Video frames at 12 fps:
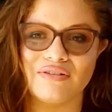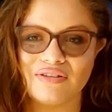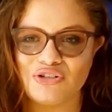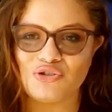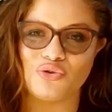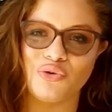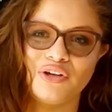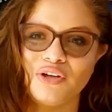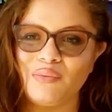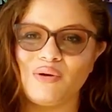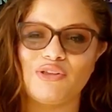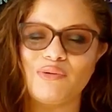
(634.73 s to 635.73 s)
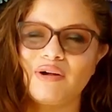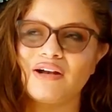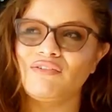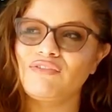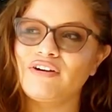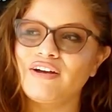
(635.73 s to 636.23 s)
destroy you with or
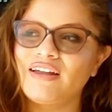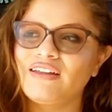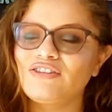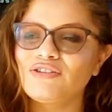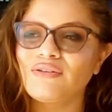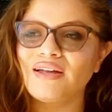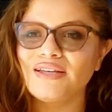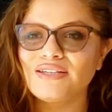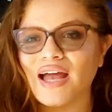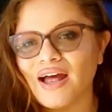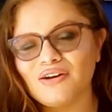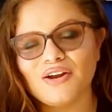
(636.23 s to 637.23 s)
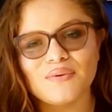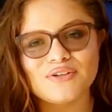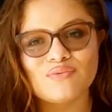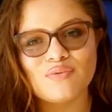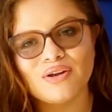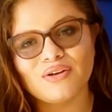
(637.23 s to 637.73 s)
whatever. And so Eileen's like, I don't know
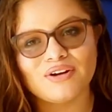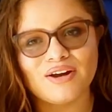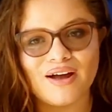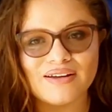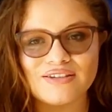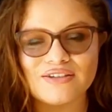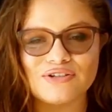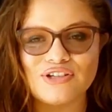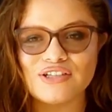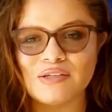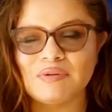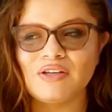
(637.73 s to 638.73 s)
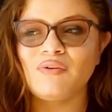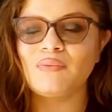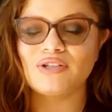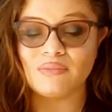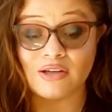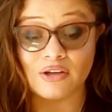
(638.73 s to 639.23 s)
what's real or not. So she ends up leaving,
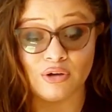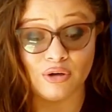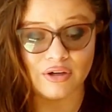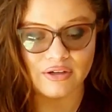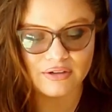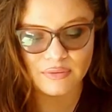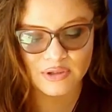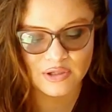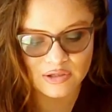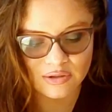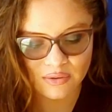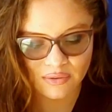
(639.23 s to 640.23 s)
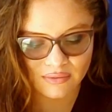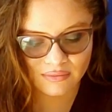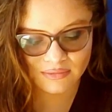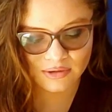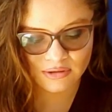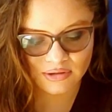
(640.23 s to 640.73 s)
which I'm like, good. You just
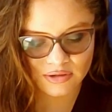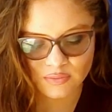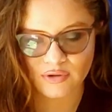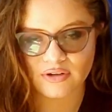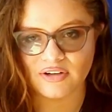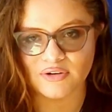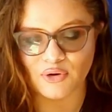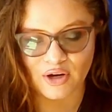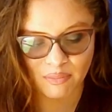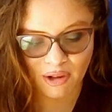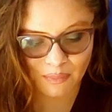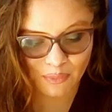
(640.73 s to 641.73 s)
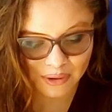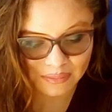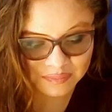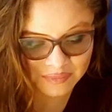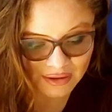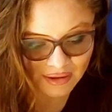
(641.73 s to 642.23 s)
were an annoying plot point
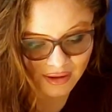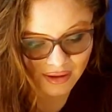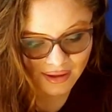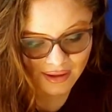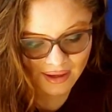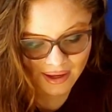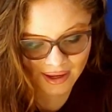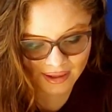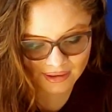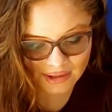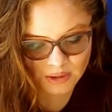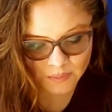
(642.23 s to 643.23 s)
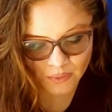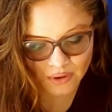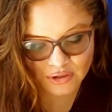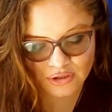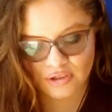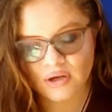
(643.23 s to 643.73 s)
at this
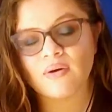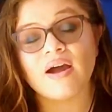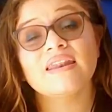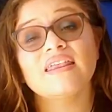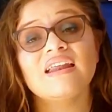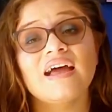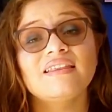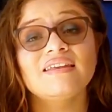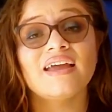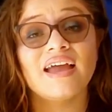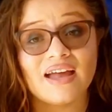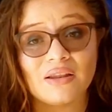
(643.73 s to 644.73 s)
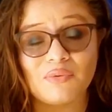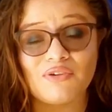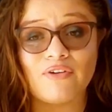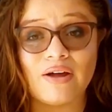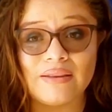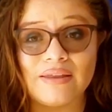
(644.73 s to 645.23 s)
point. So, and then at the end, we
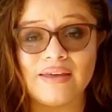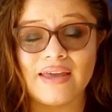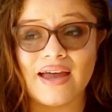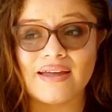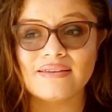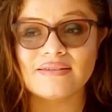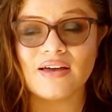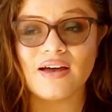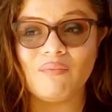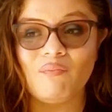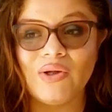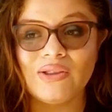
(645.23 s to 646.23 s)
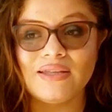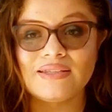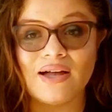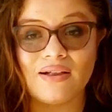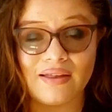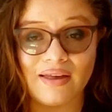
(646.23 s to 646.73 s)
finally get Billy
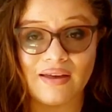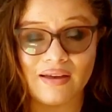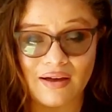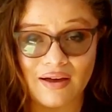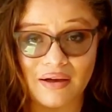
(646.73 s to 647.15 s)
telling